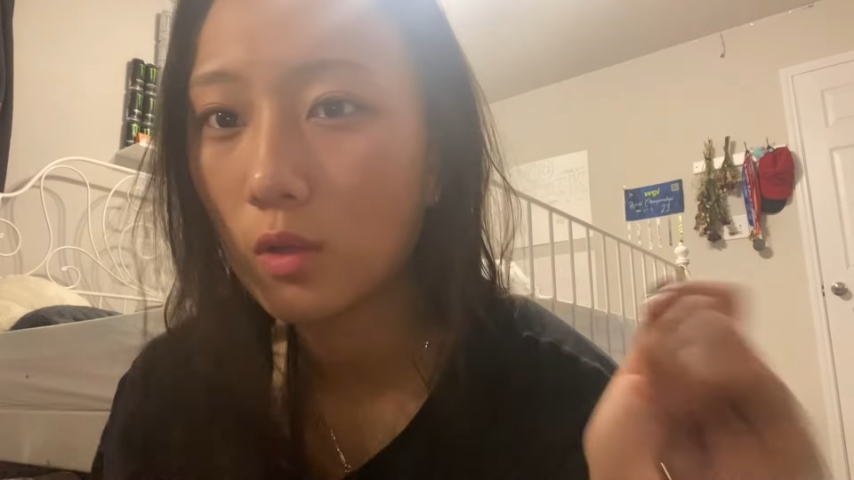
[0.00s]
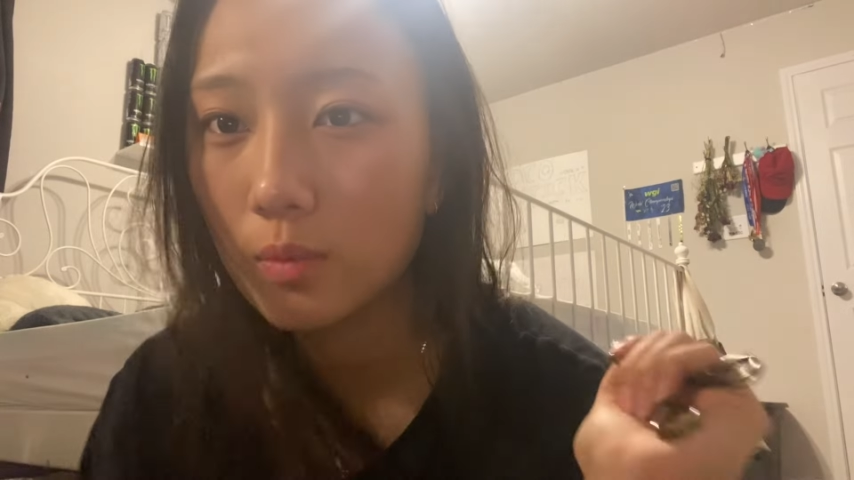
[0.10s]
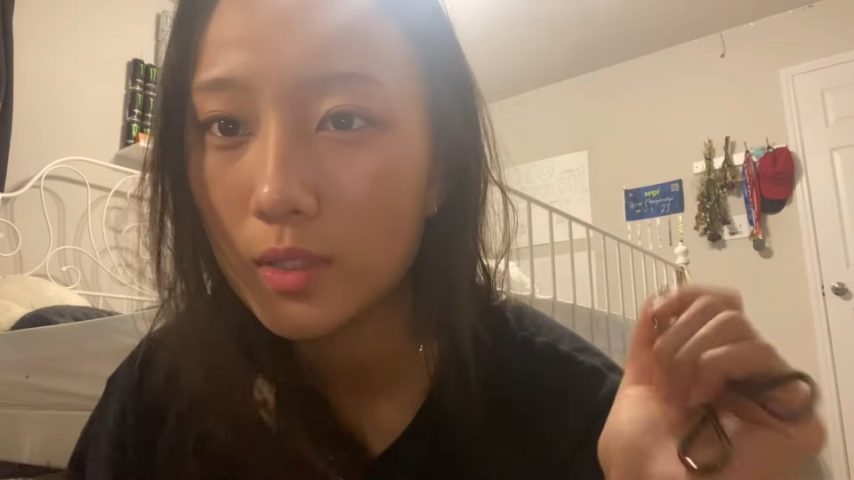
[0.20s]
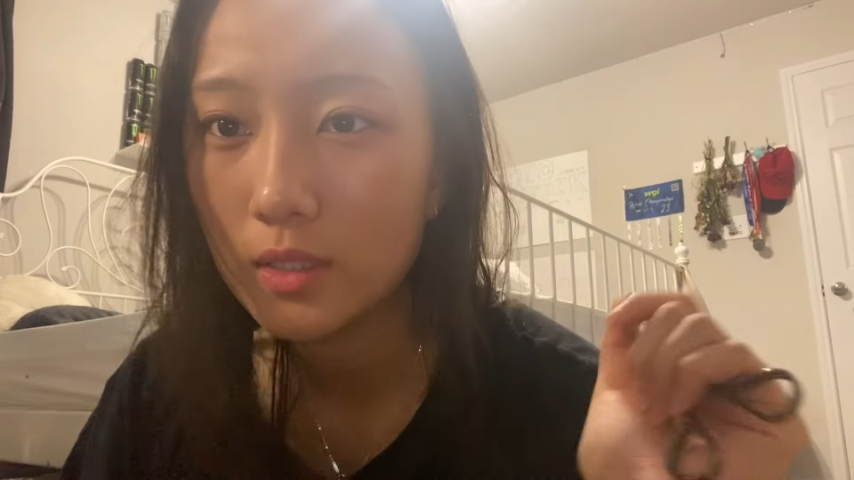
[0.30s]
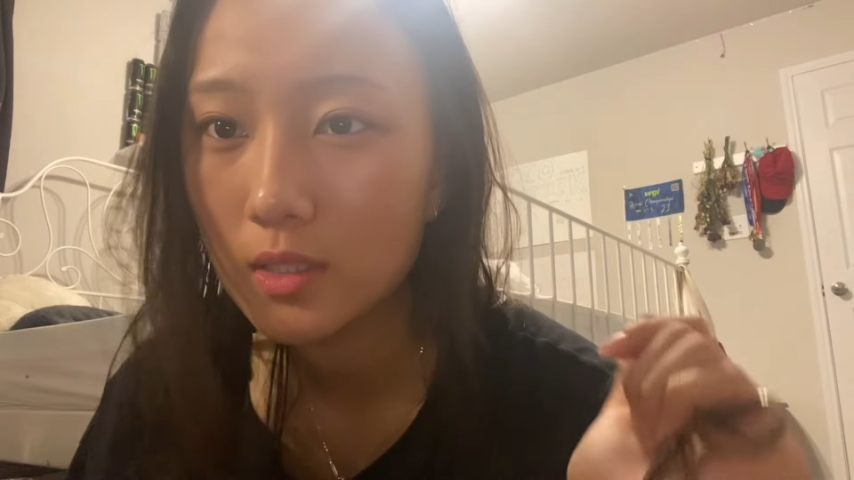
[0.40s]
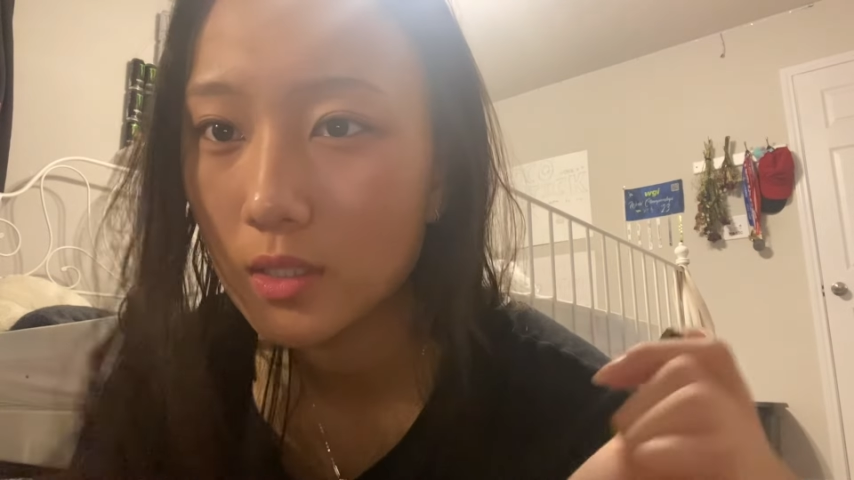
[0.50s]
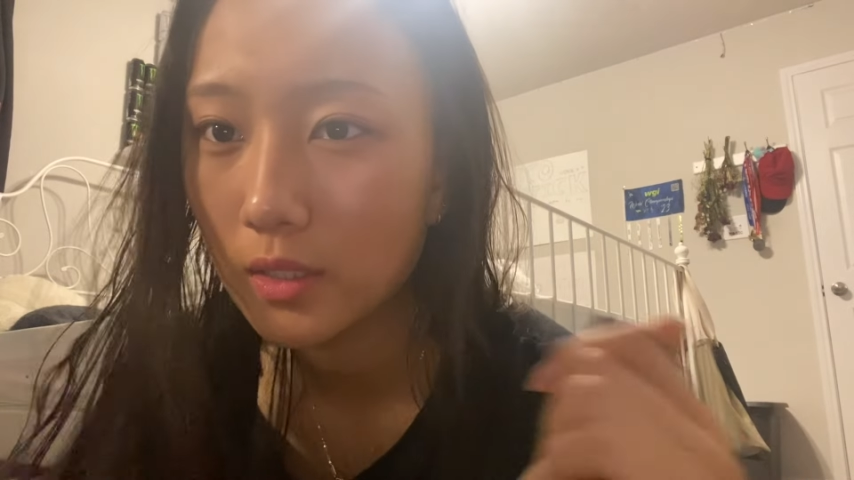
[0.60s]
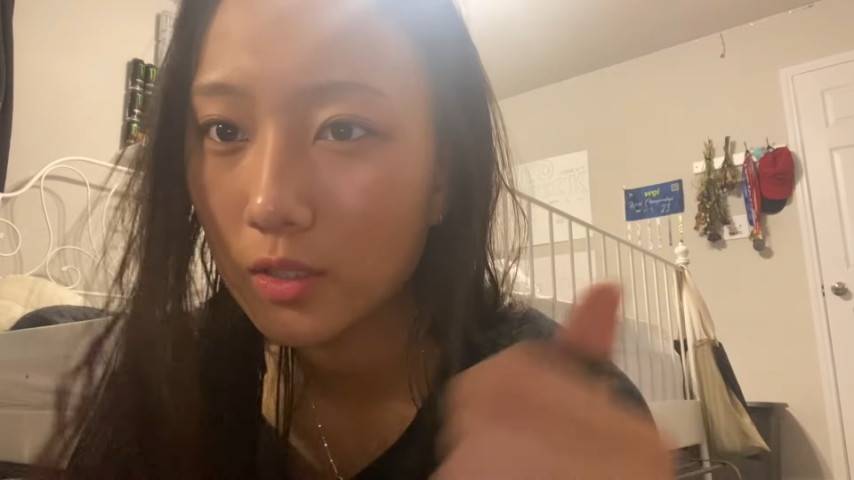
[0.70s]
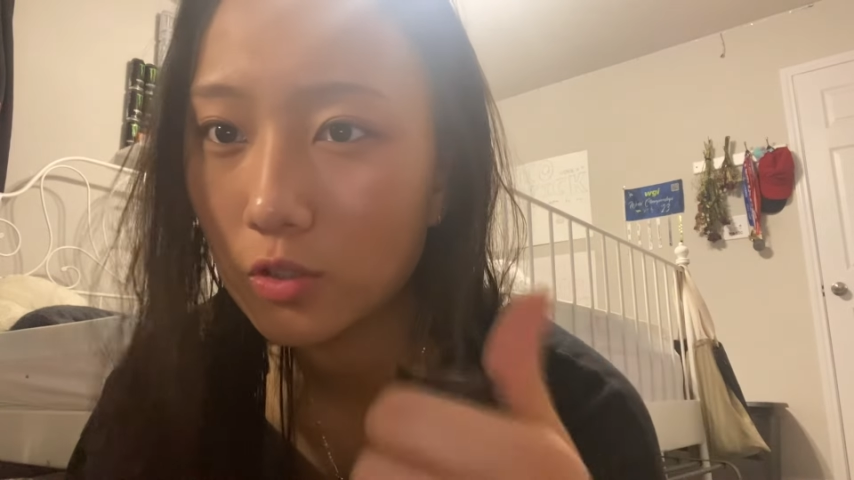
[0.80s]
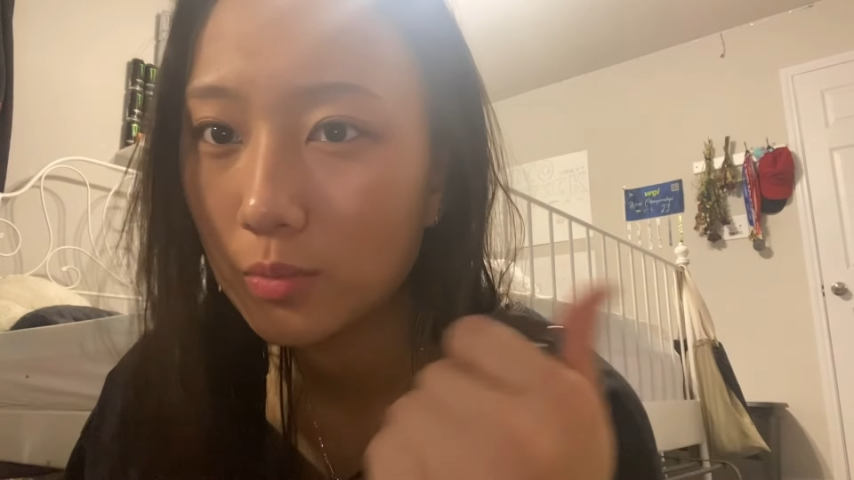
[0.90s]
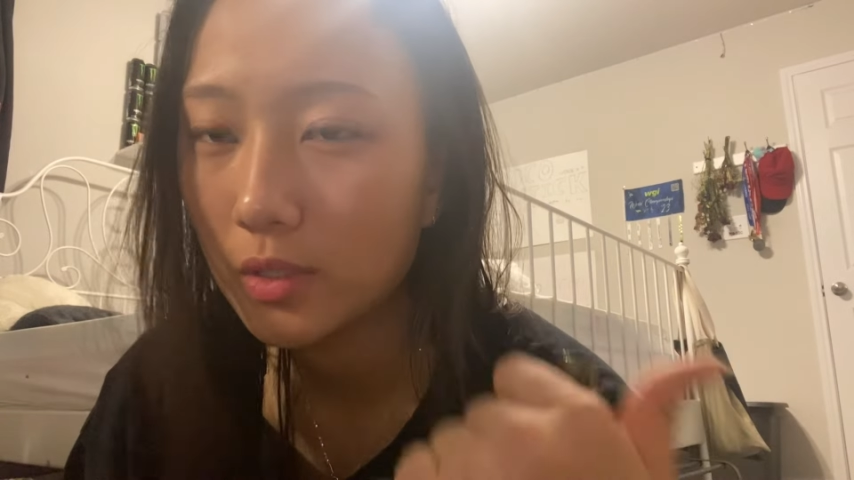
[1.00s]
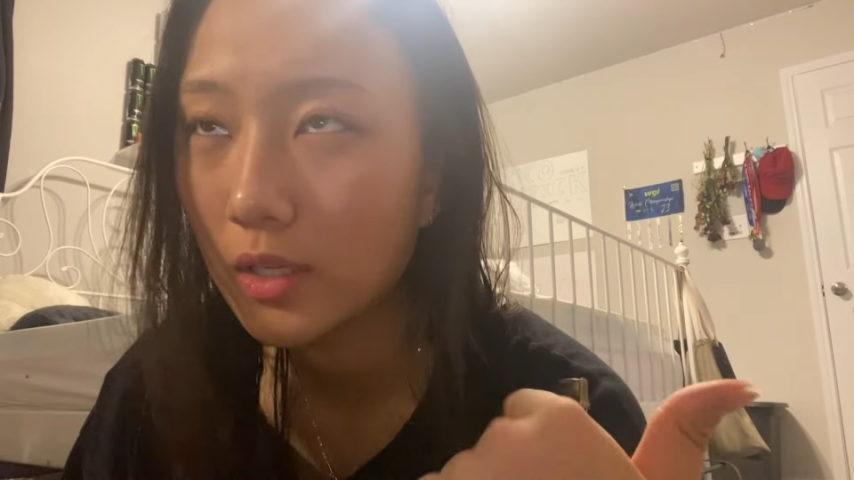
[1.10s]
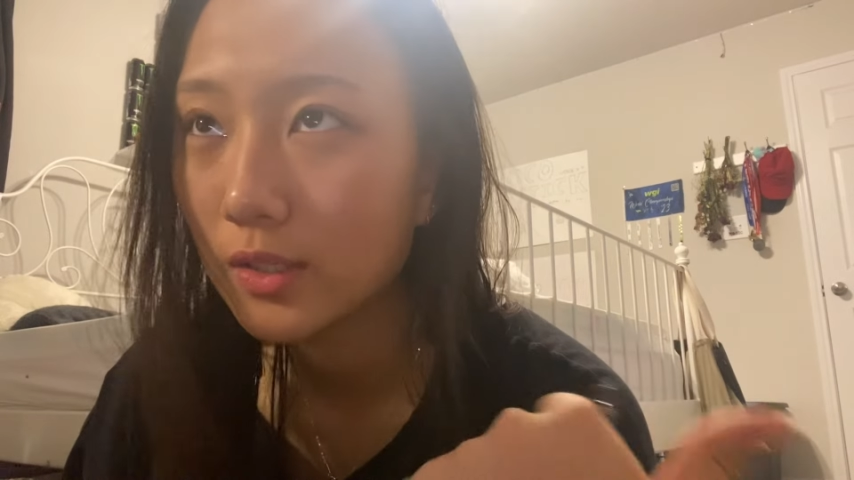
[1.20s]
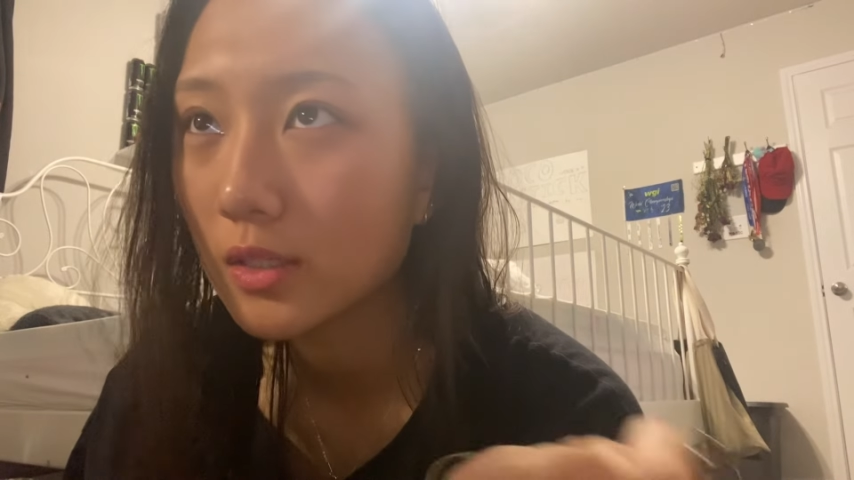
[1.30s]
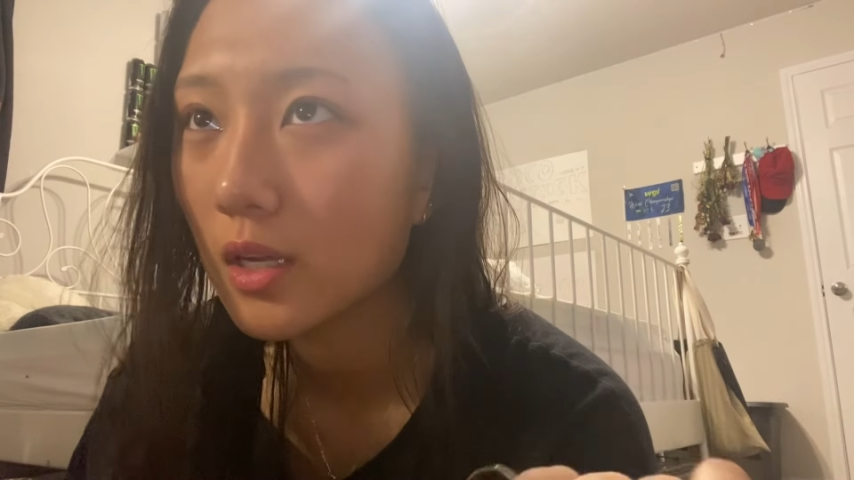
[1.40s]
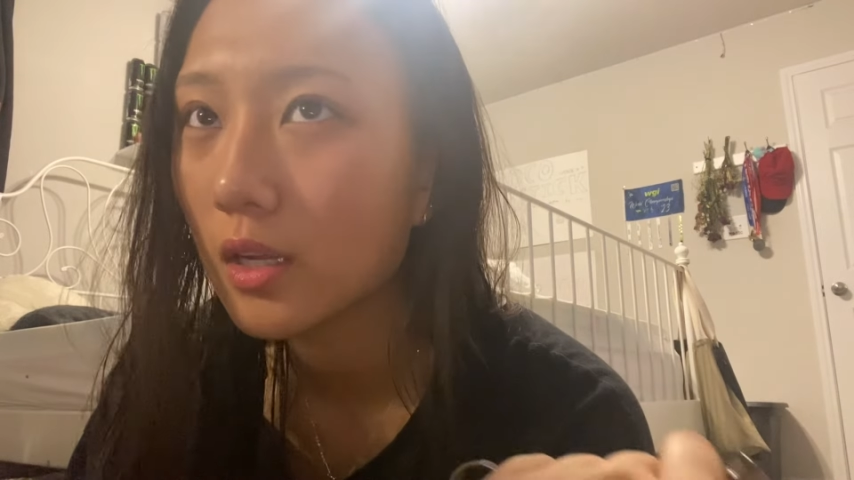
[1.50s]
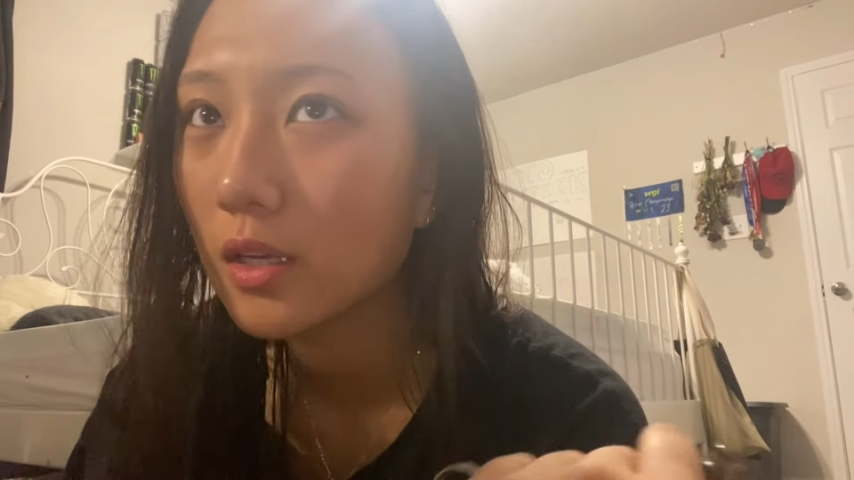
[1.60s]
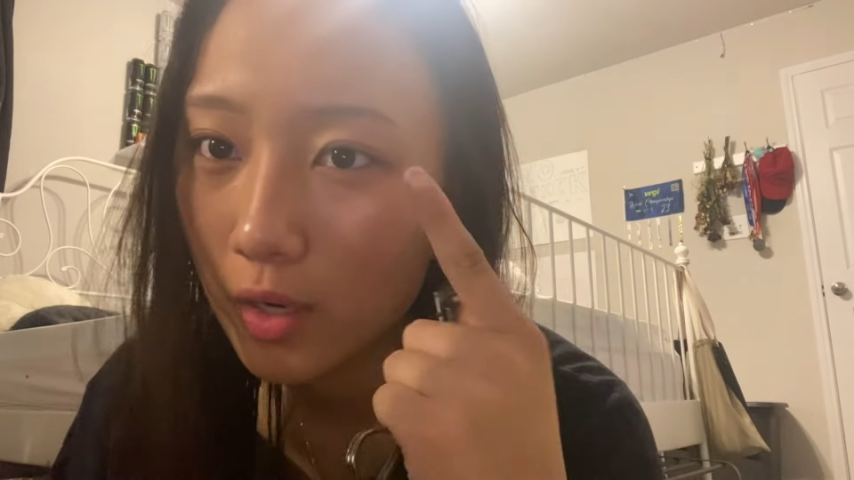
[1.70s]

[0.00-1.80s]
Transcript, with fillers: when it's like humid outside,